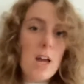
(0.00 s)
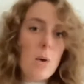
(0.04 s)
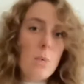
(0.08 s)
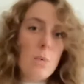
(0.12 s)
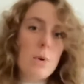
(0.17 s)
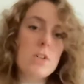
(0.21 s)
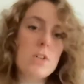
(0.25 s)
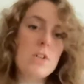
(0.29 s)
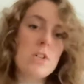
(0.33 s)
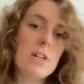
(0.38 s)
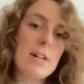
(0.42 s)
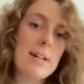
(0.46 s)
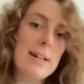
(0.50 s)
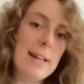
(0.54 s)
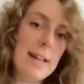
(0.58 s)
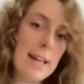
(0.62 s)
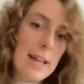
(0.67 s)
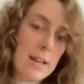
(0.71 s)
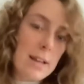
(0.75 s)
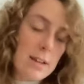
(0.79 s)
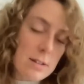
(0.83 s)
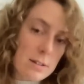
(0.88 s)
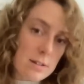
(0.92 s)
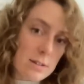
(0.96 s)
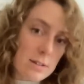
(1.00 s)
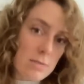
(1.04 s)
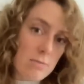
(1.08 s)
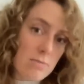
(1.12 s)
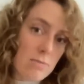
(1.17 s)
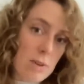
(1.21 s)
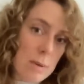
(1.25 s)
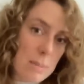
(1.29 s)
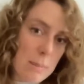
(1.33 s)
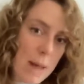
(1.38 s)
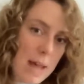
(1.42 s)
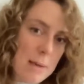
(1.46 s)
which links
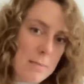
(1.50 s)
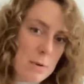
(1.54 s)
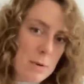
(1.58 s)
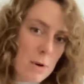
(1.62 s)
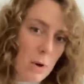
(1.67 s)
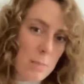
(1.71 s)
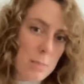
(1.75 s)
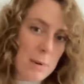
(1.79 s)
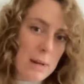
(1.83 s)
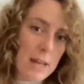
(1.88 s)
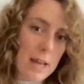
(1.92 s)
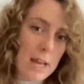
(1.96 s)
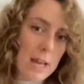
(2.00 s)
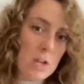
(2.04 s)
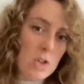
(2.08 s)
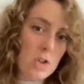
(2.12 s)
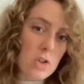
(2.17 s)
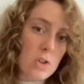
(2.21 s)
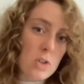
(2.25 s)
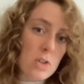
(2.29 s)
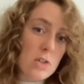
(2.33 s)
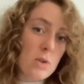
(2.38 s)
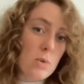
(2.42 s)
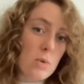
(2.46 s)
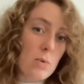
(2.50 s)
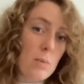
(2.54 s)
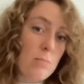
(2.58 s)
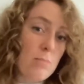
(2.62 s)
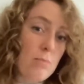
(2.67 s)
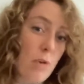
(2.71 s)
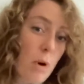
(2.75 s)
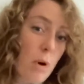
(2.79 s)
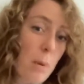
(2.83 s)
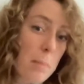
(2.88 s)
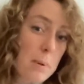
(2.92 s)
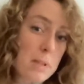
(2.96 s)
repayment obligations to a
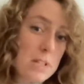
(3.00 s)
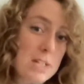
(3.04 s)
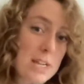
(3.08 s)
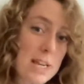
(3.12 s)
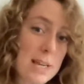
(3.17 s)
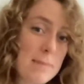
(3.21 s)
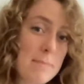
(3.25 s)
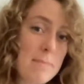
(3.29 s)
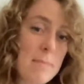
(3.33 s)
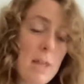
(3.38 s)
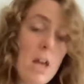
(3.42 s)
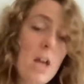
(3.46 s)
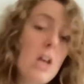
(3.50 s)
property.